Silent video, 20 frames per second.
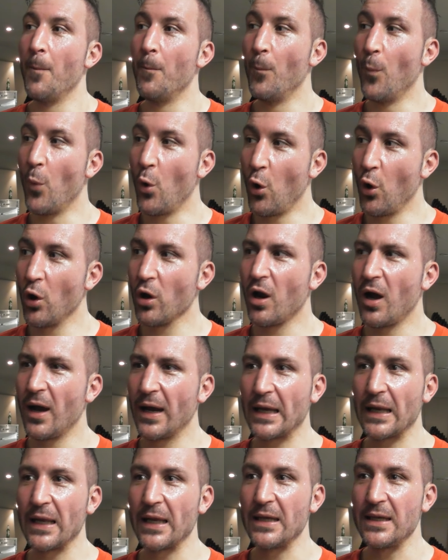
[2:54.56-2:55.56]
In More a long
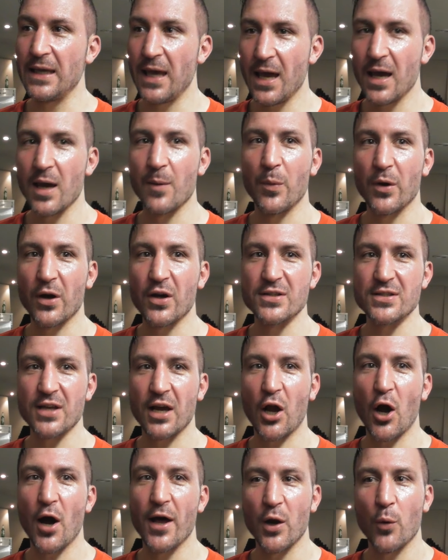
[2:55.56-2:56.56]
likely, time? yeah, because
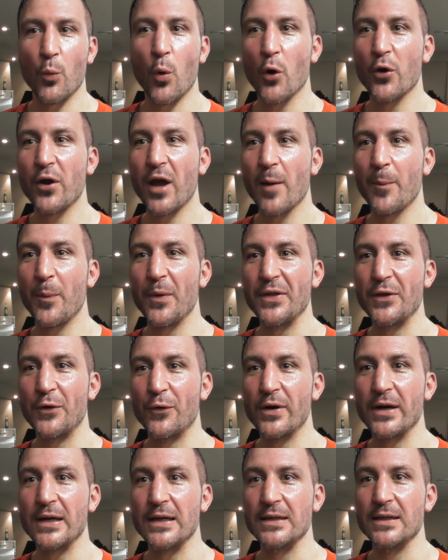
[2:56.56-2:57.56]
I kind of woke up in the
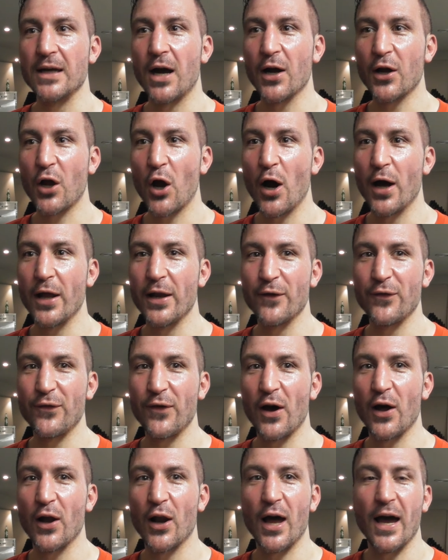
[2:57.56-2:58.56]
ring. I kind of
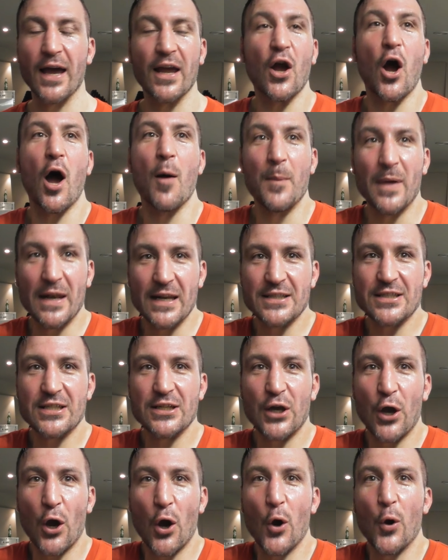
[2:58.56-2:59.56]
felt like a minute to
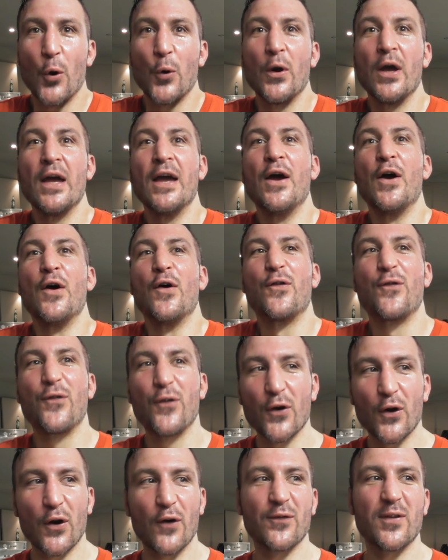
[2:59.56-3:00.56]
go,
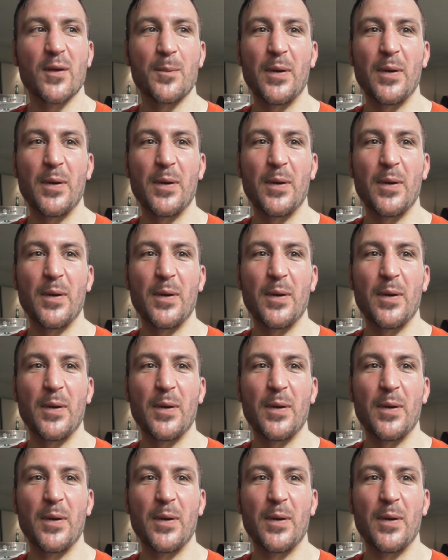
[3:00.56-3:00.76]
foot off the